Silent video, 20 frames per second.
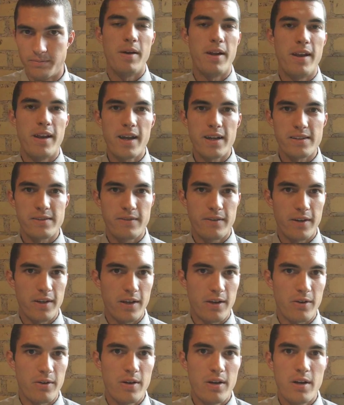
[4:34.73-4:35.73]
My next
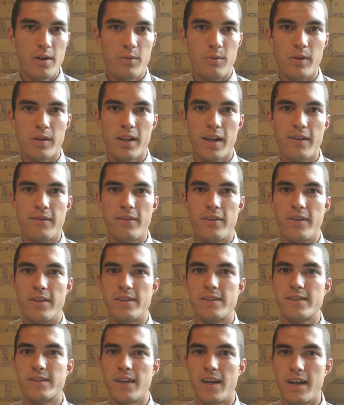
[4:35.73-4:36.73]
video will cover the
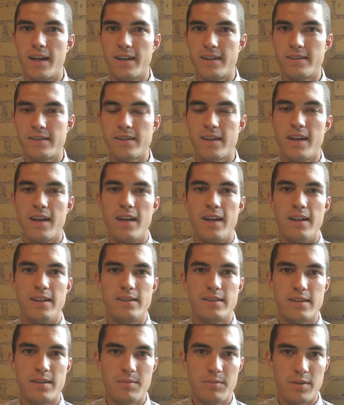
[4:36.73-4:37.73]
signs and
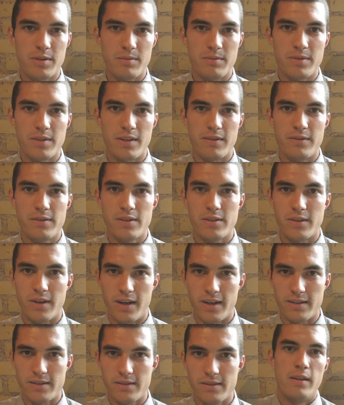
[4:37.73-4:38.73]
symptoms of
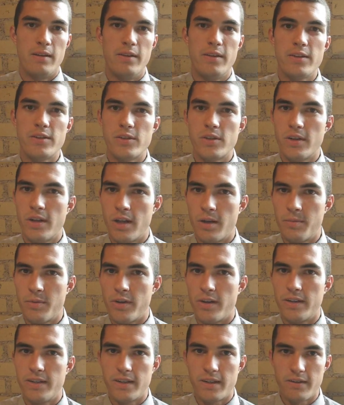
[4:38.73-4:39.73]
stress. This should help you
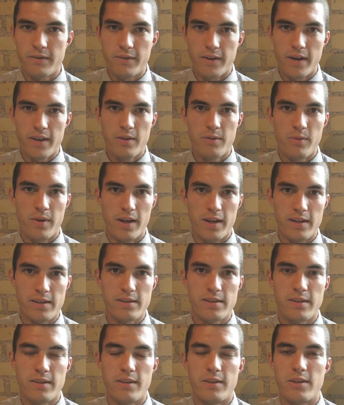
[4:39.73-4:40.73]
identify the
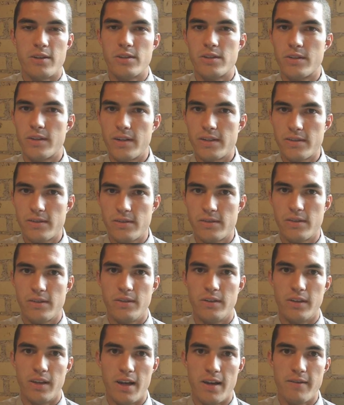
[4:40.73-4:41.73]
ways that the stressors in
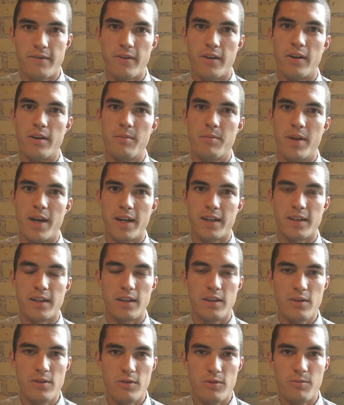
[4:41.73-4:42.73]
your life are
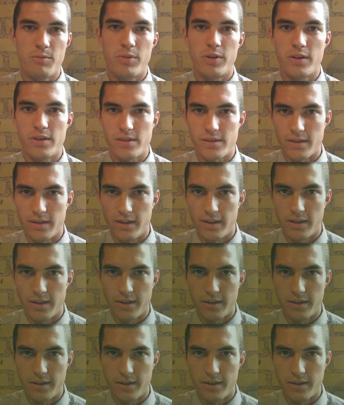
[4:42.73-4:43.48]
impacting you personally.